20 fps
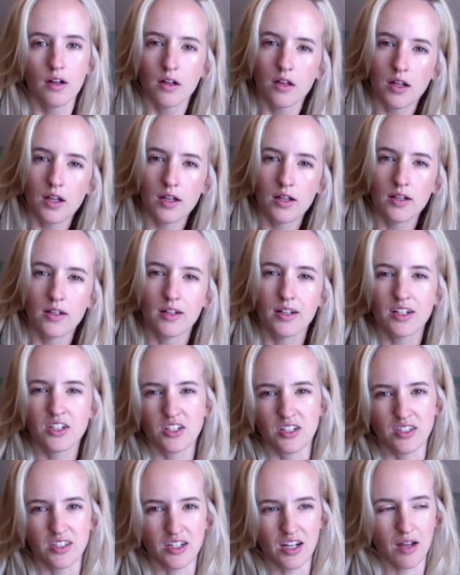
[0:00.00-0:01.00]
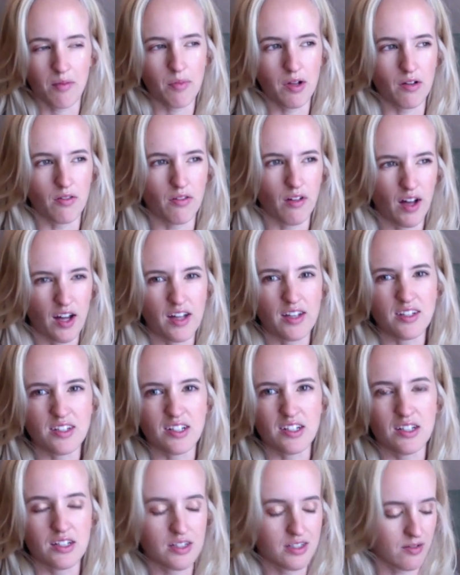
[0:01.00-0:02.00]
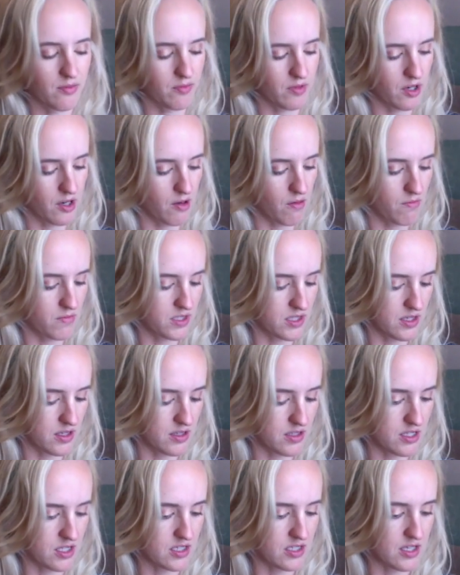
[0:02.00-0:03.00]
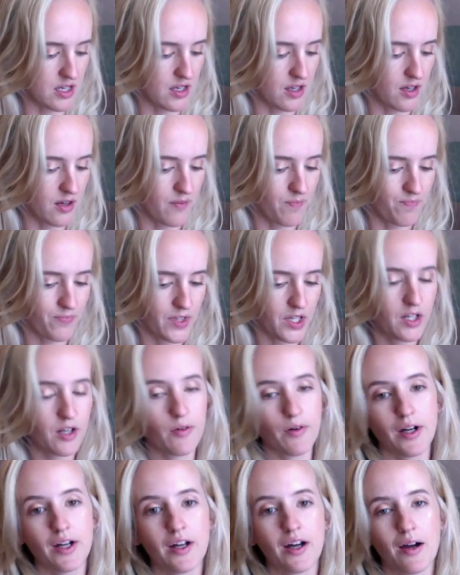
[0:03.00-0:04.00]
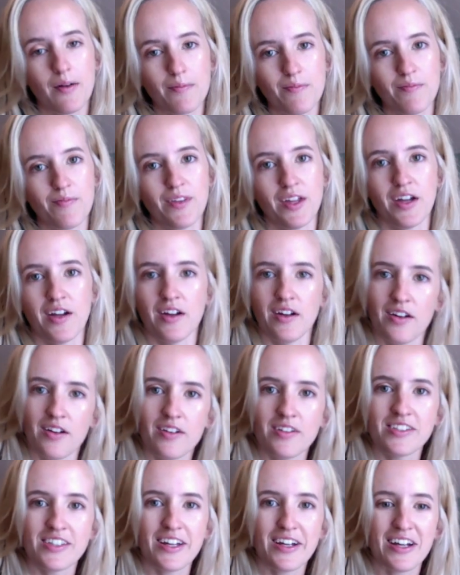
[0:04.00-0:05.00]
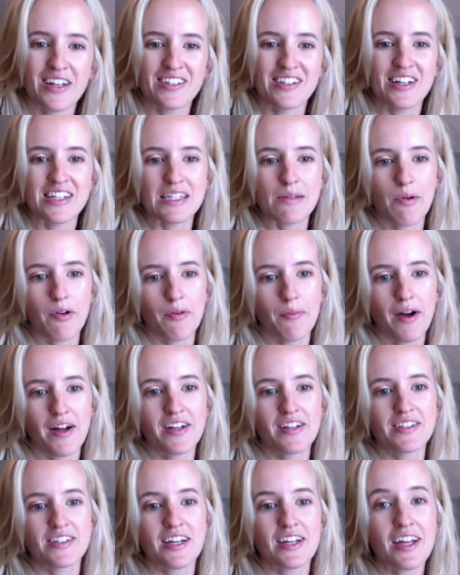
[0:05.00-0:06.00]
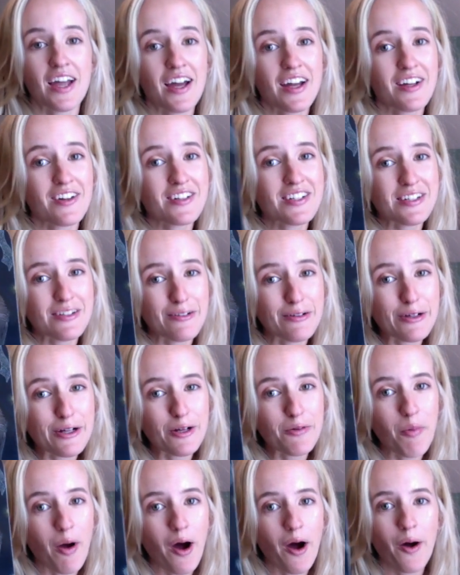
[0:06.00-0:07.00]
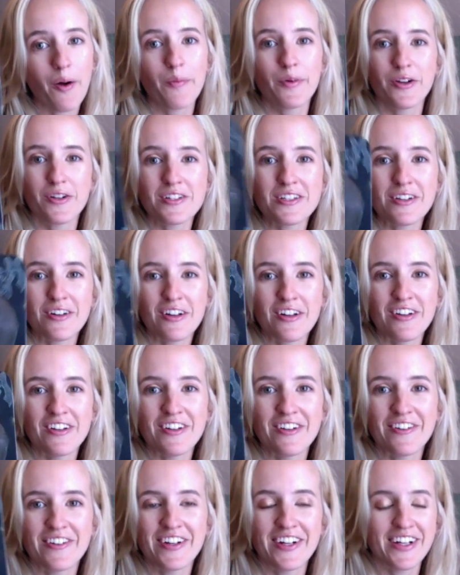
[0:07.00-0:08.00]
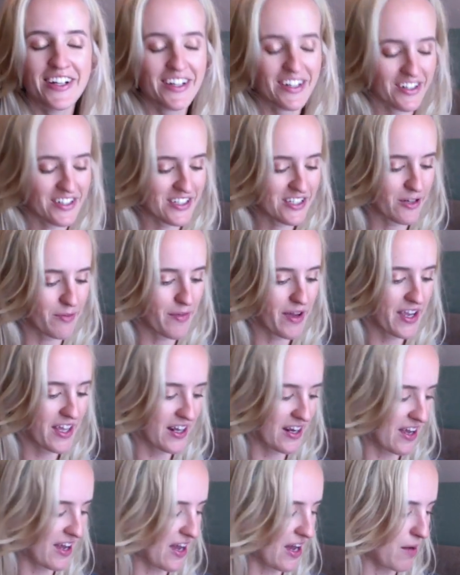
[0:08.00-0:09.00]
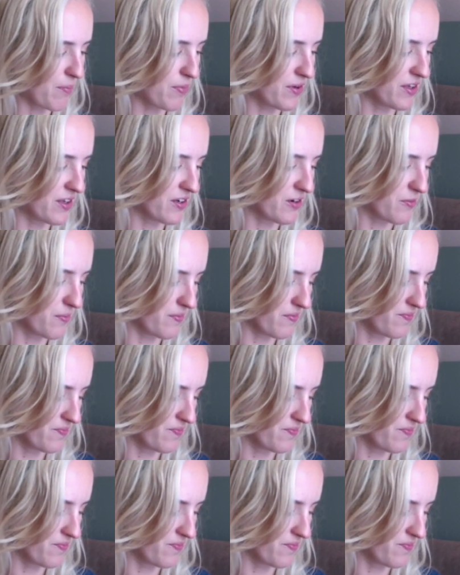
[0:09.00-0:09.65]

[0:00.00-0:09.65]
and it can be a lot sometimes, and it's just like, it's nice to be reminded, it's like, yeah, you're still a good mom, you're still doing it, you're still making it happen.